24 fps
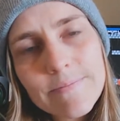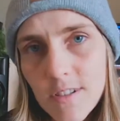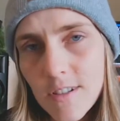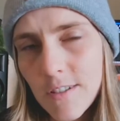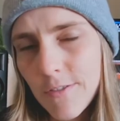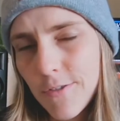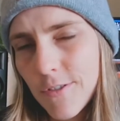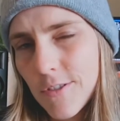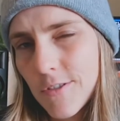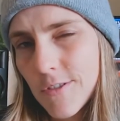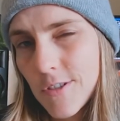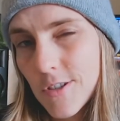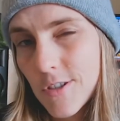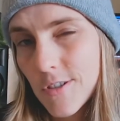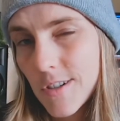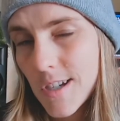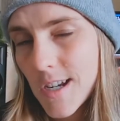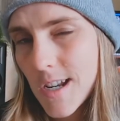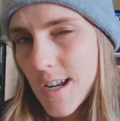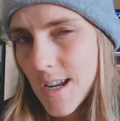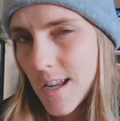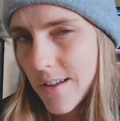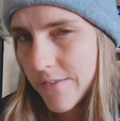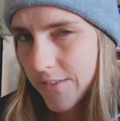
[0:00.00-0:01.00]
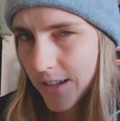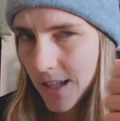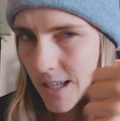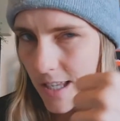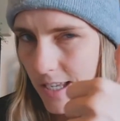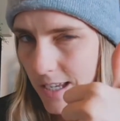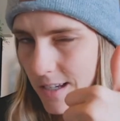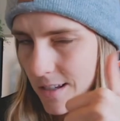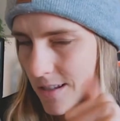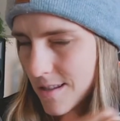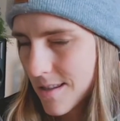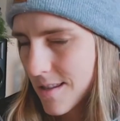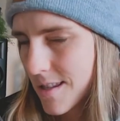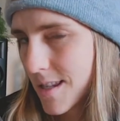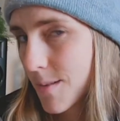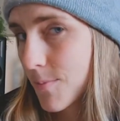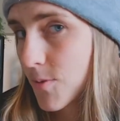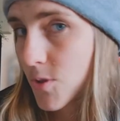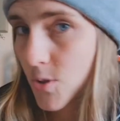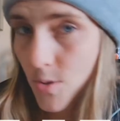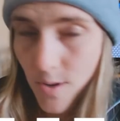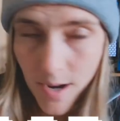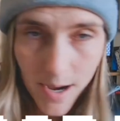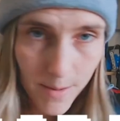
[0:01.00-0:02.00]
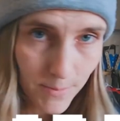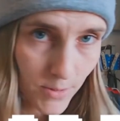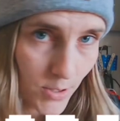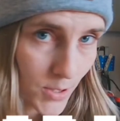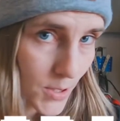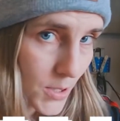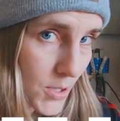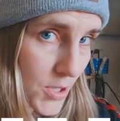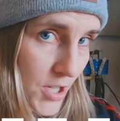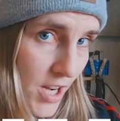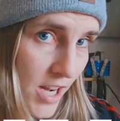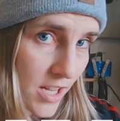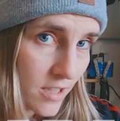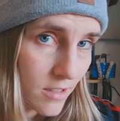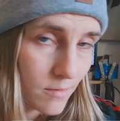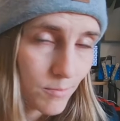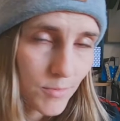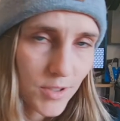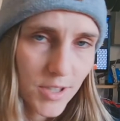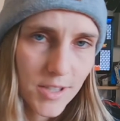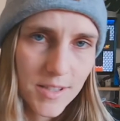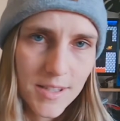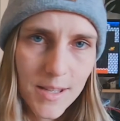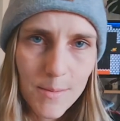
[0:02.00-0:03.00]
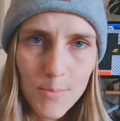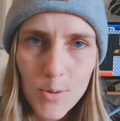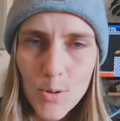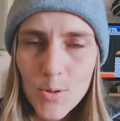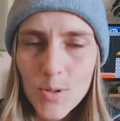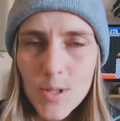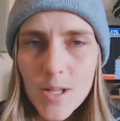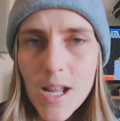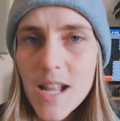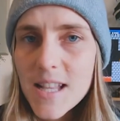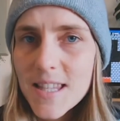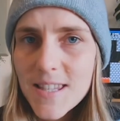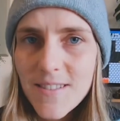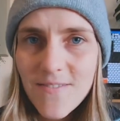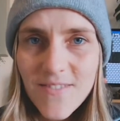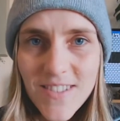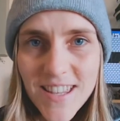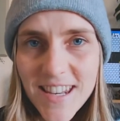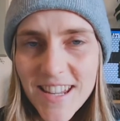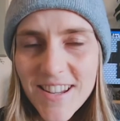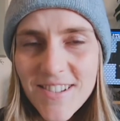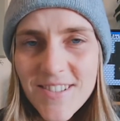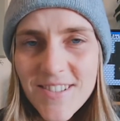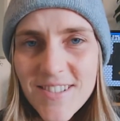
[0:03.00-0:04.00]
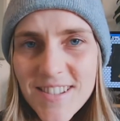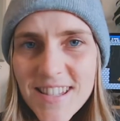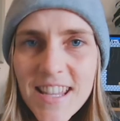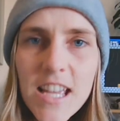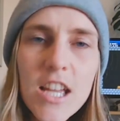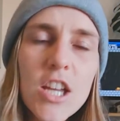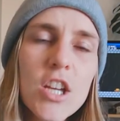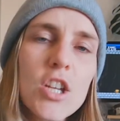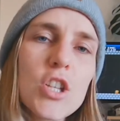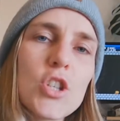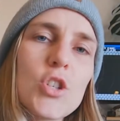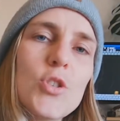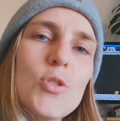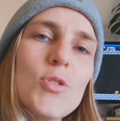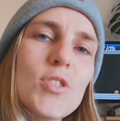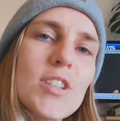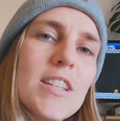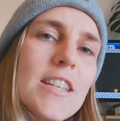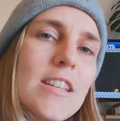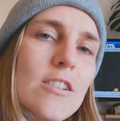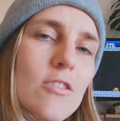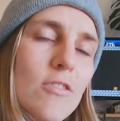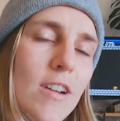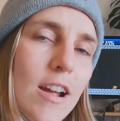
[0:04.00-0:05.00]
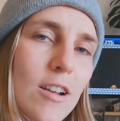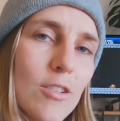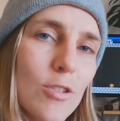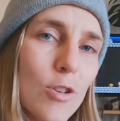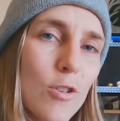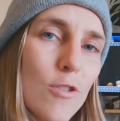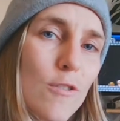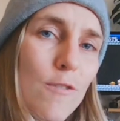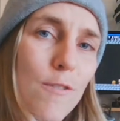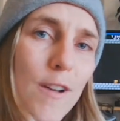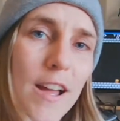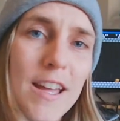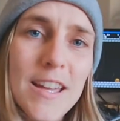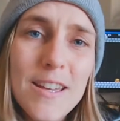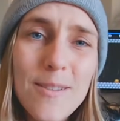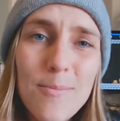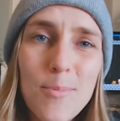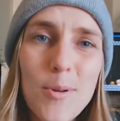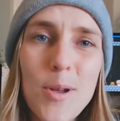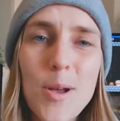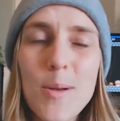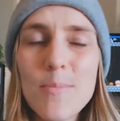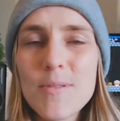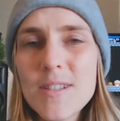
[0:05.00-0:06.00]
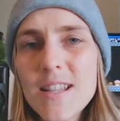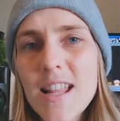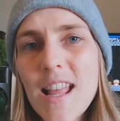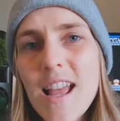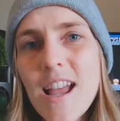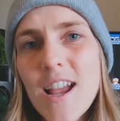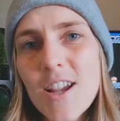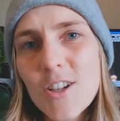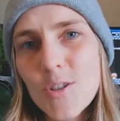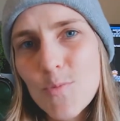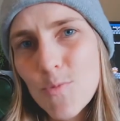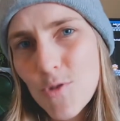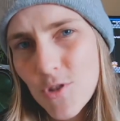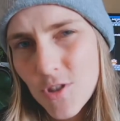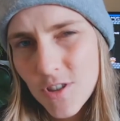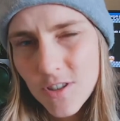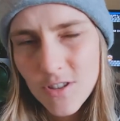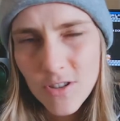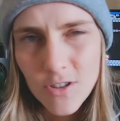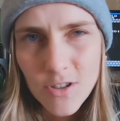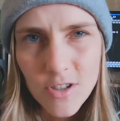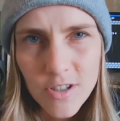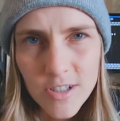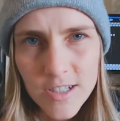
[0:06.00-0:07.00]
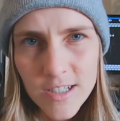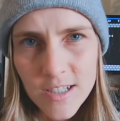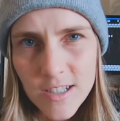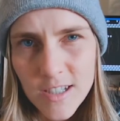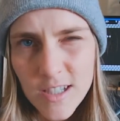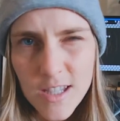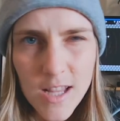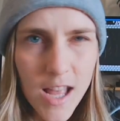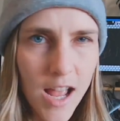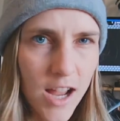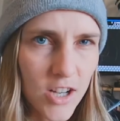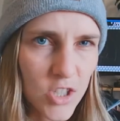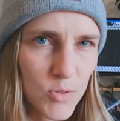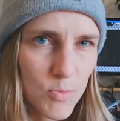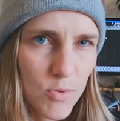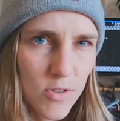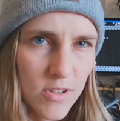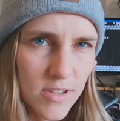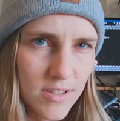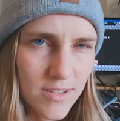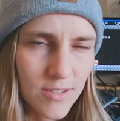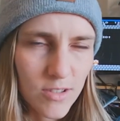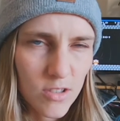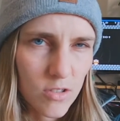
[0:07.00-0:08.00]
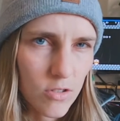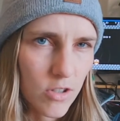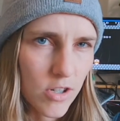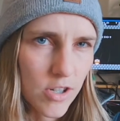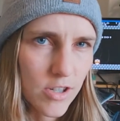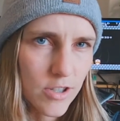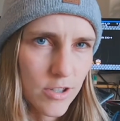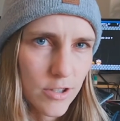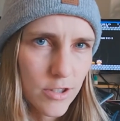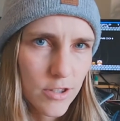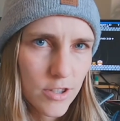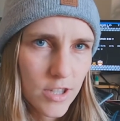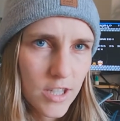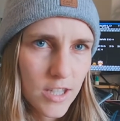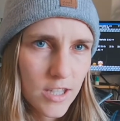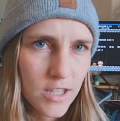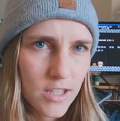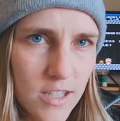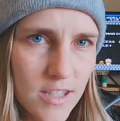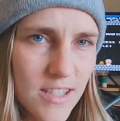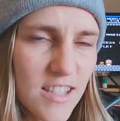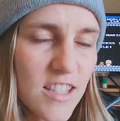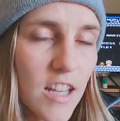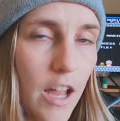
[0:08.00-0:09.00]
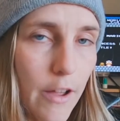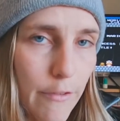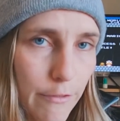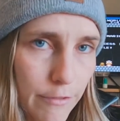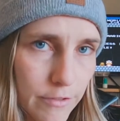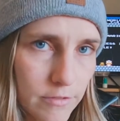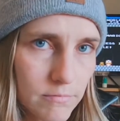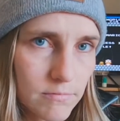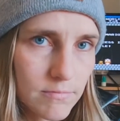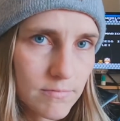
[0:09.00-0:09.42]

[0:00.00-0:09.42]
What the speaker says: If you enjoyed it, leave a like and subscribe to this channel because I post lots of videos, usually around lo-fi hip-hop / music tutorials / personal growth stuff.